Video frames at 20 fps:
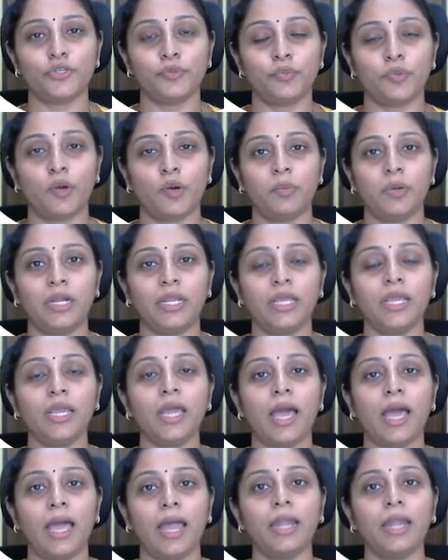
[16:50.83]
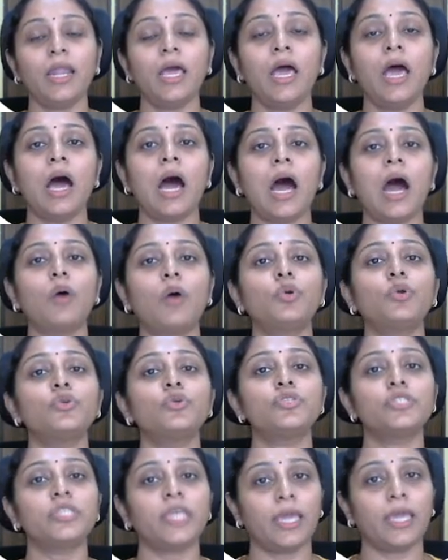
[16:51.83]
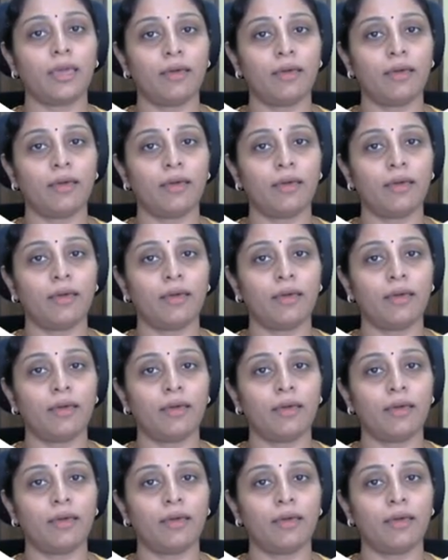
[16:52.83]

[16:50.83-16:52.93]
property and how to check